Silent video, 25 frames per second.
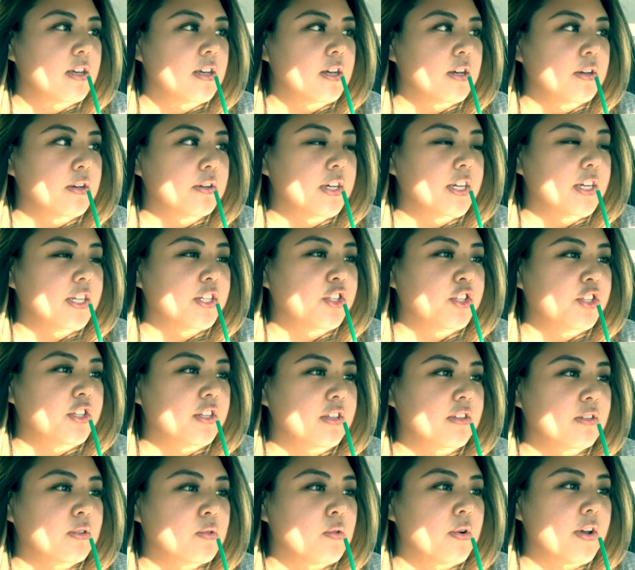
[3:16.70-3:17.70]
Okay,
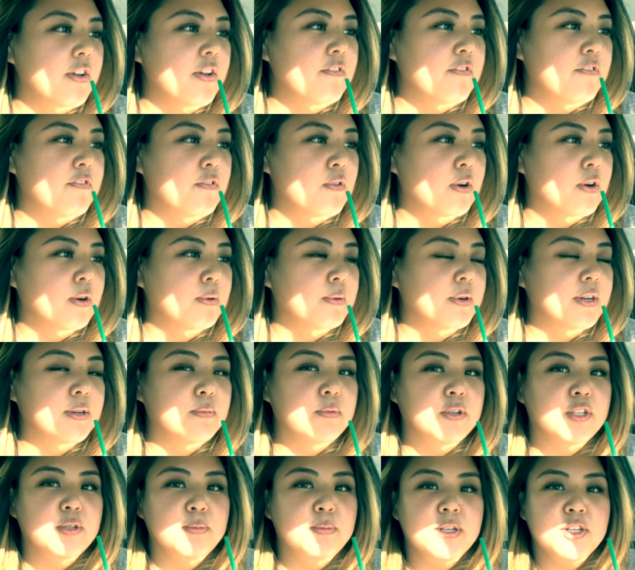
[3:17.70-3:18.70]
she's going
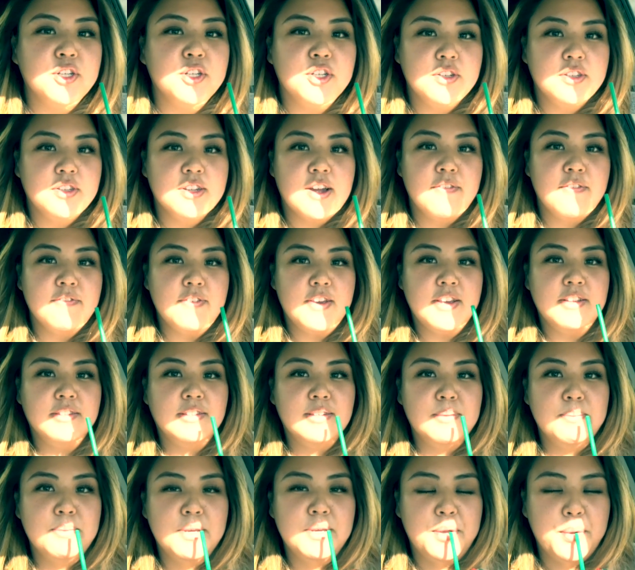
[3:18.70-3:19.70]
forward, which means she's not
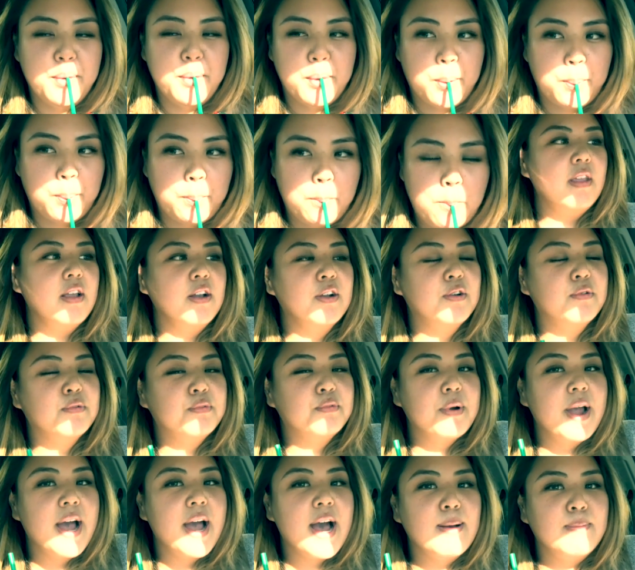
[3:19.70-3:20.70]
facing me.
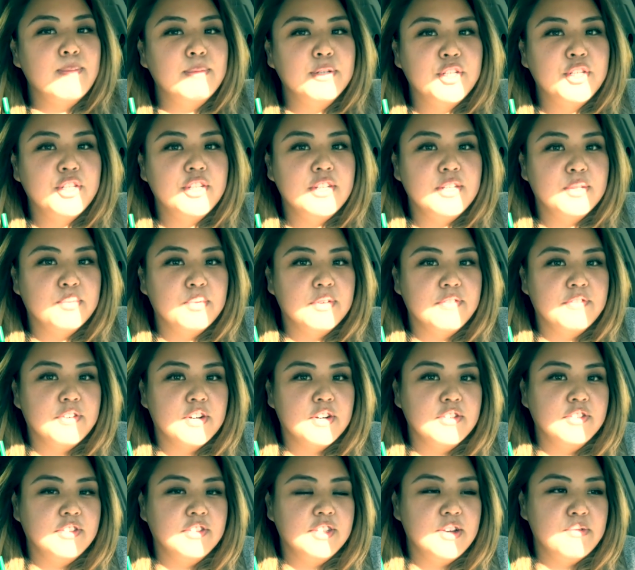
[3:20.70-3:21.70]
Crap, she's
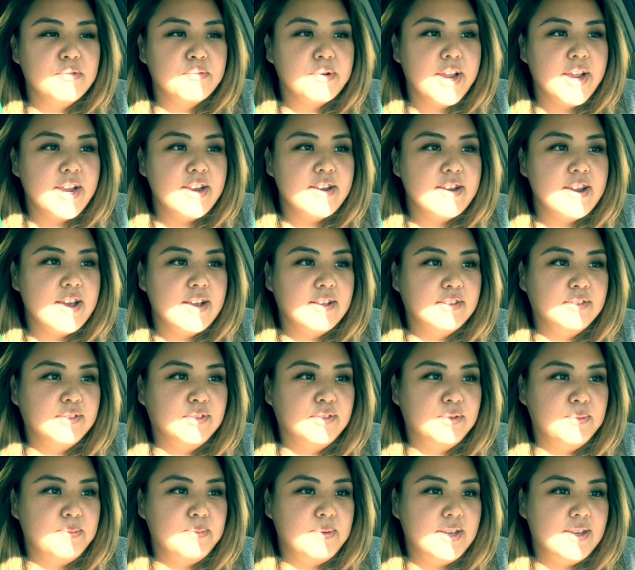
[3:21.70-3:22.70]
reversing right
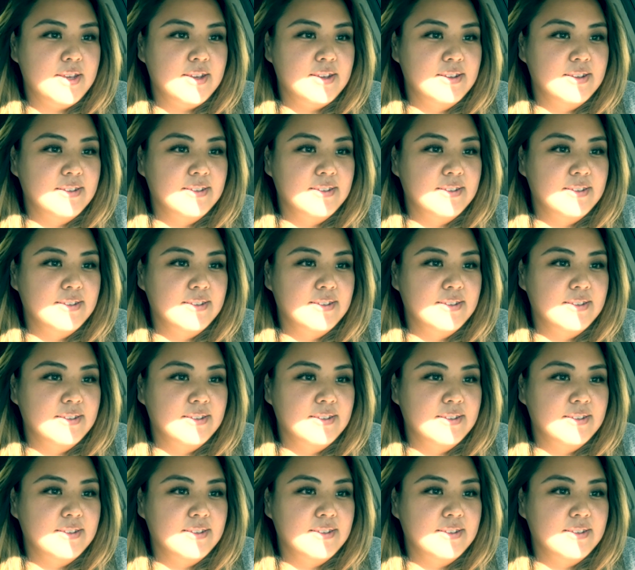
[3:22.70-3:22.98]
next to me.